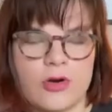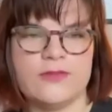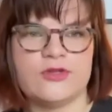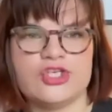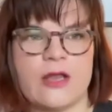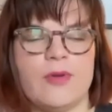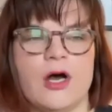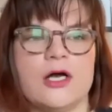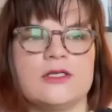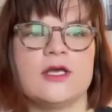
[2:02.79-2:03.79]
the chat
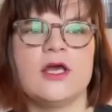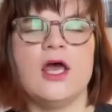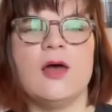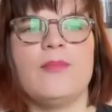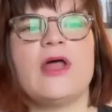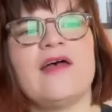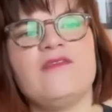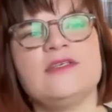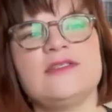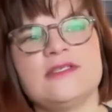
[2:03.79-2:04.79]
bot, but
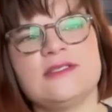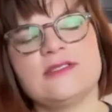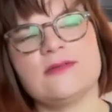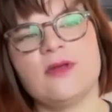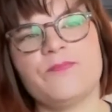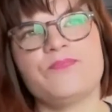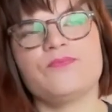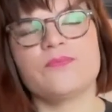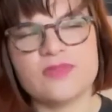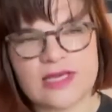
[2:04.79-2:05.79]
having this
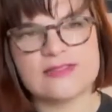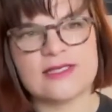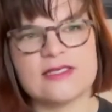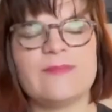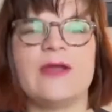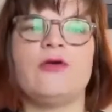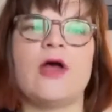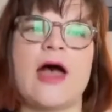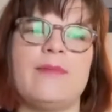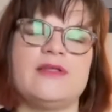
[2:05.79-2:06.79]
text expander
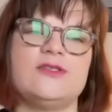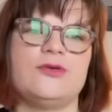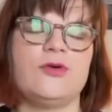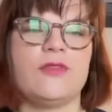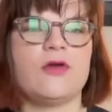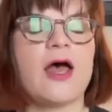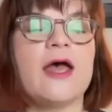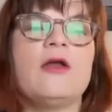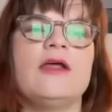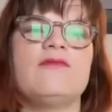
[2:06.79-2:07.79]
app at a
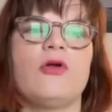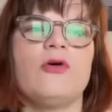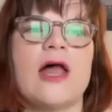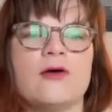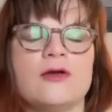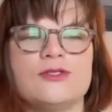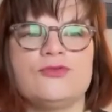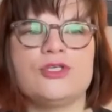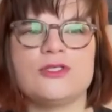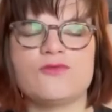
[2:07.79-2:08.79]
higher level allows us to
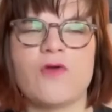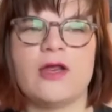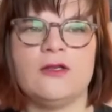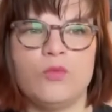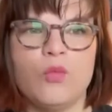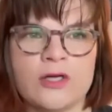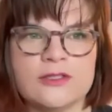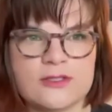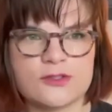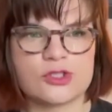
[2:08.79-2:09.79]
just write
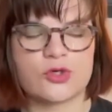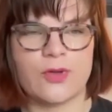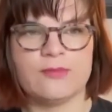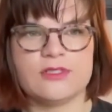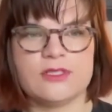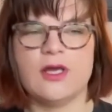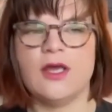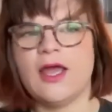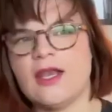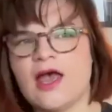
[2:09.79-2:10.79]
once the script
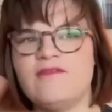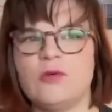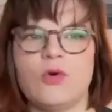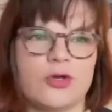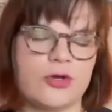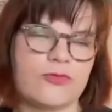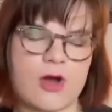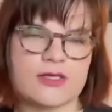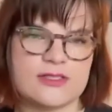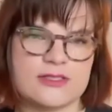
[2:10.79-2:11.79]
and have it work
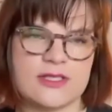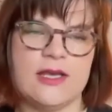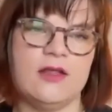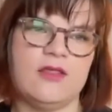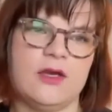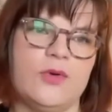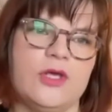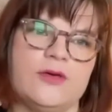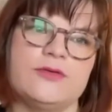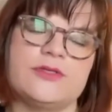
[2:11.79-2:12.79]
across anything we
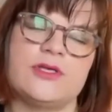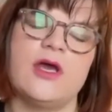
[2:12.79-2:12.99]
use.